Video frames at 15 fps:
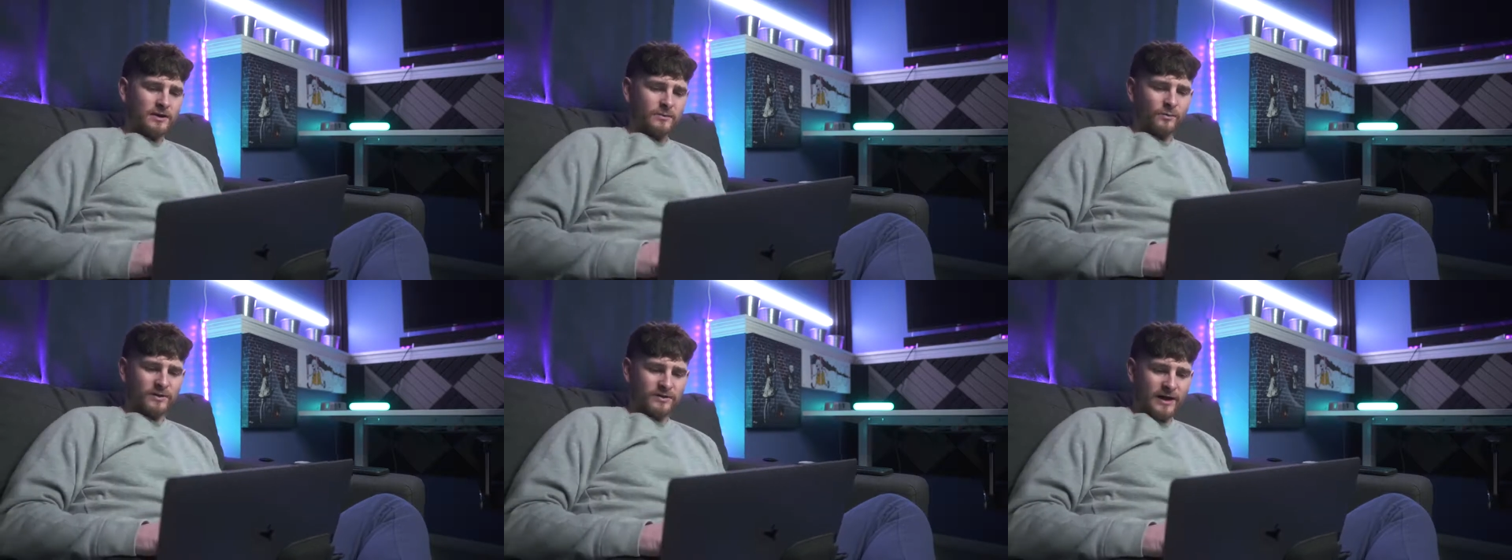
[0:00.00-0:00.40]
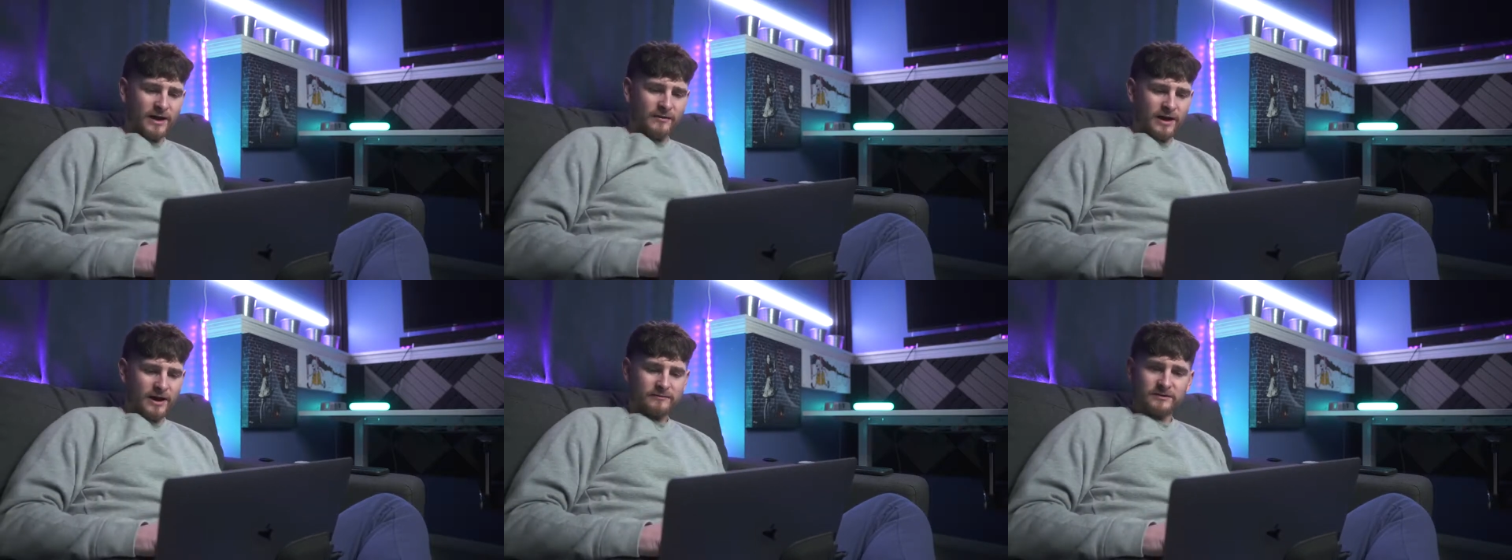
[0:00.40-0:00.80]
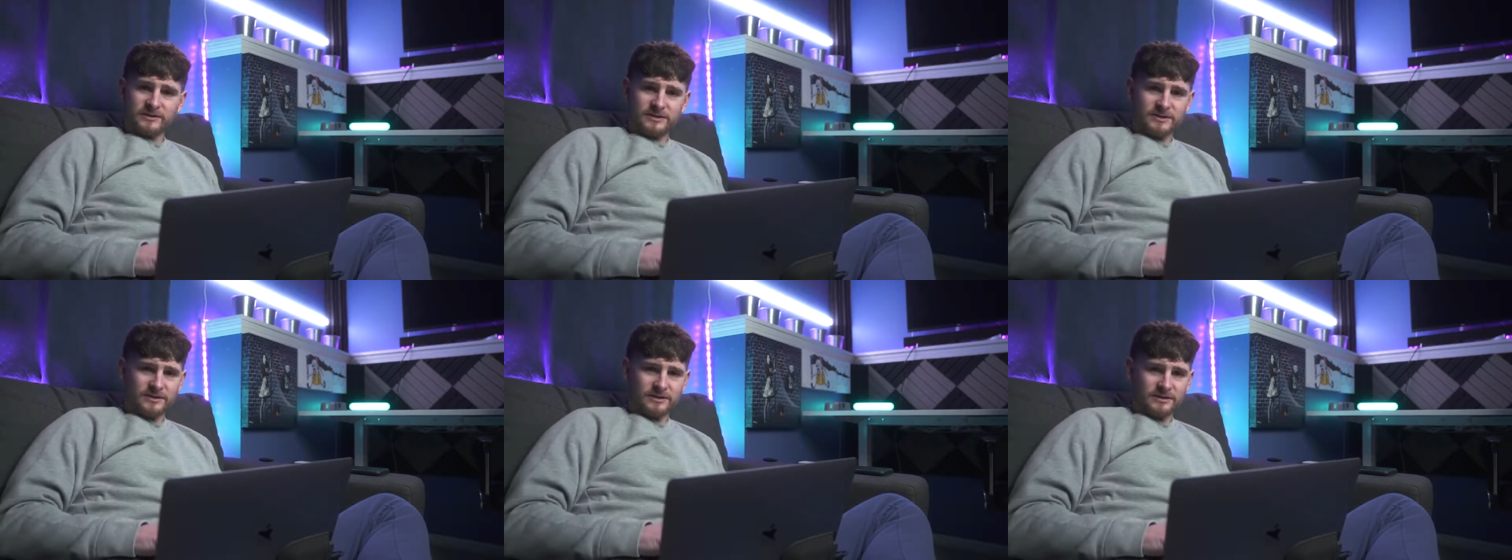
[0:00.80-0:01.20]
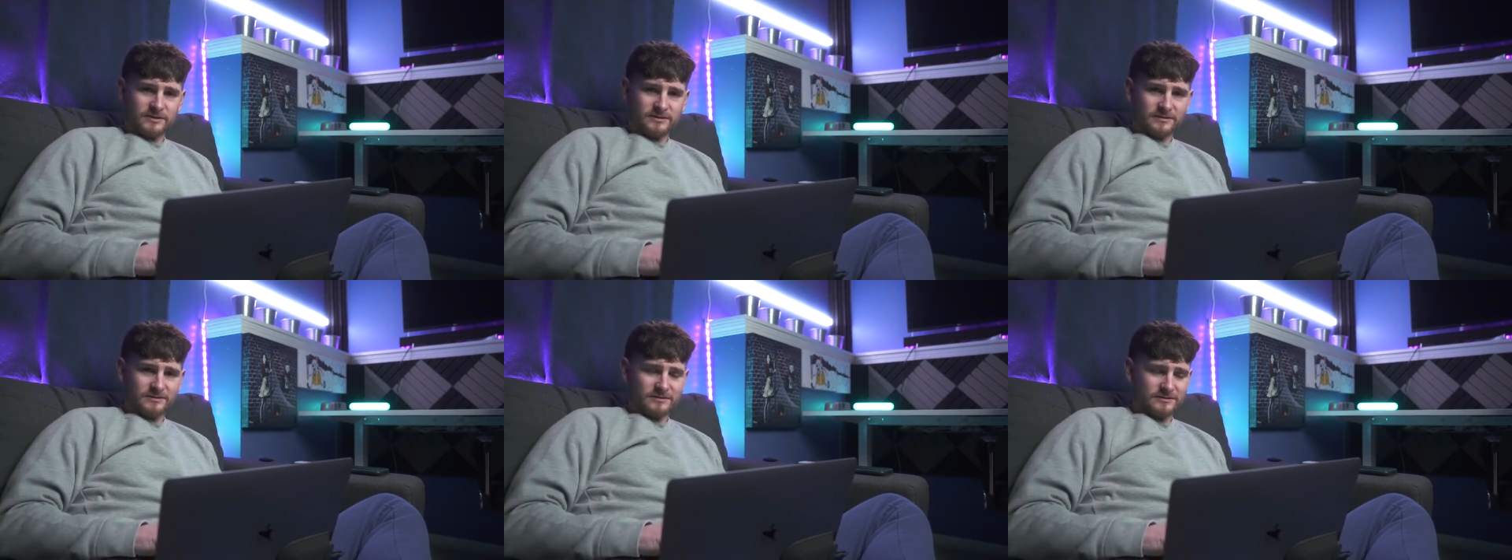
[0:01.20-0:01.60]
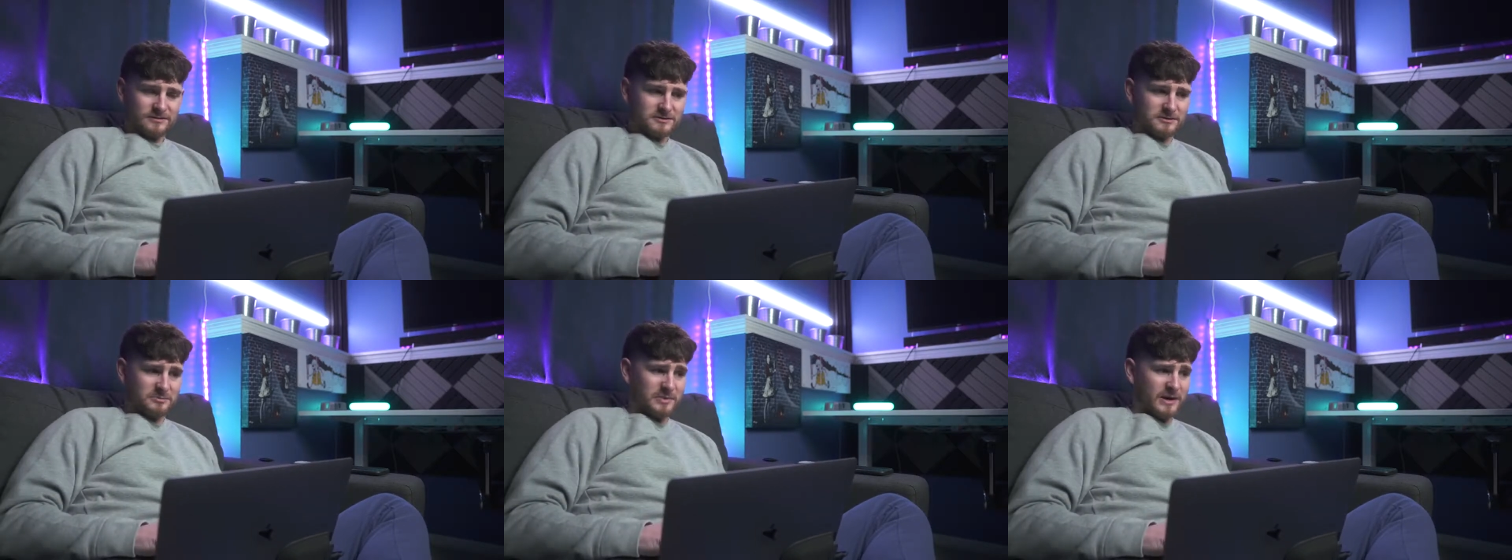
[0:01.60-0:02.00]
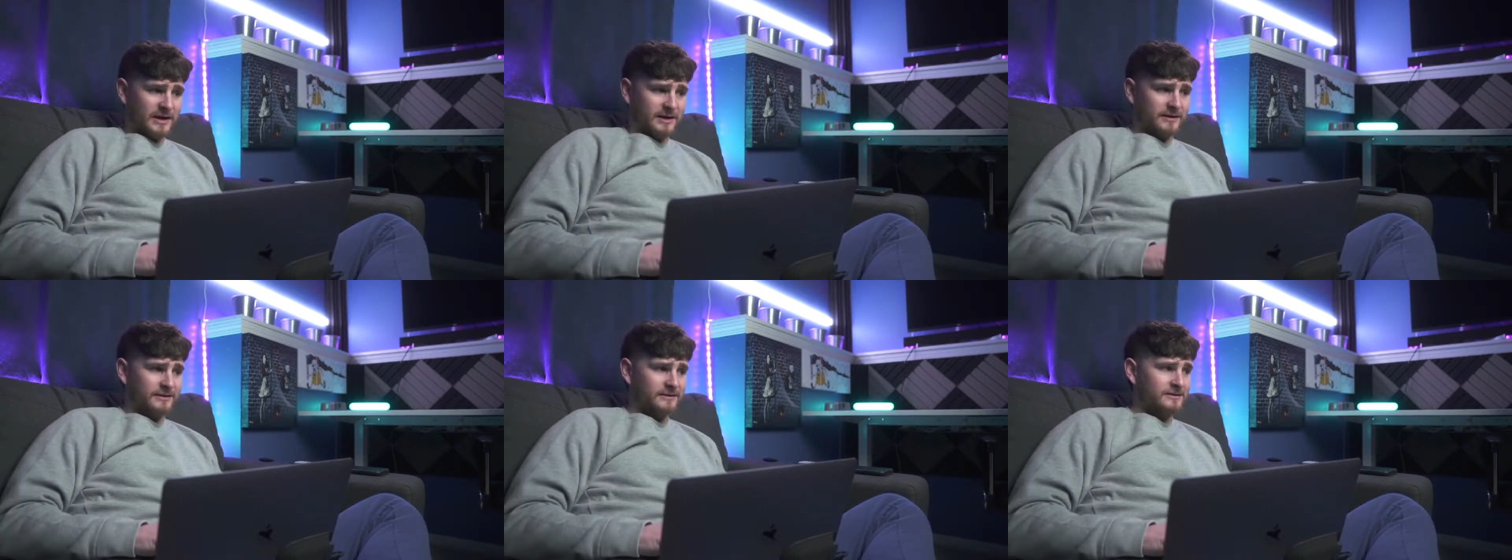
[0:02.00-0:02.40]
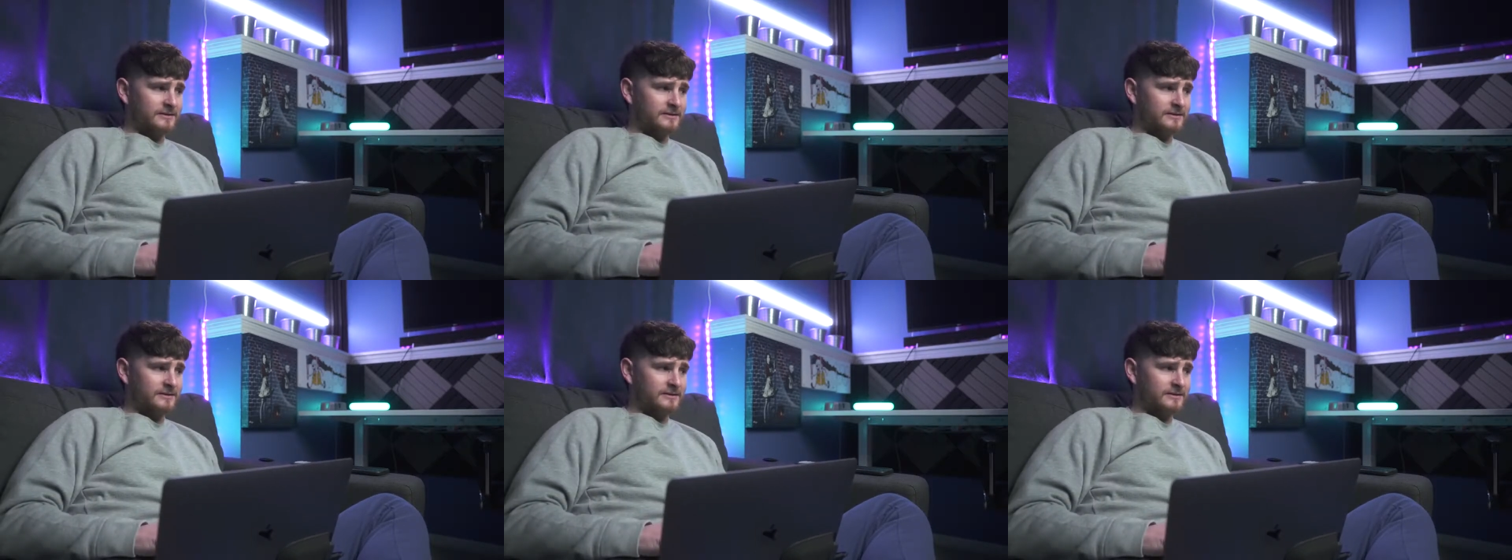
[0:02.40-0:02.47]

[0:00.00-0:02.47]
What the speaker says: without having to buy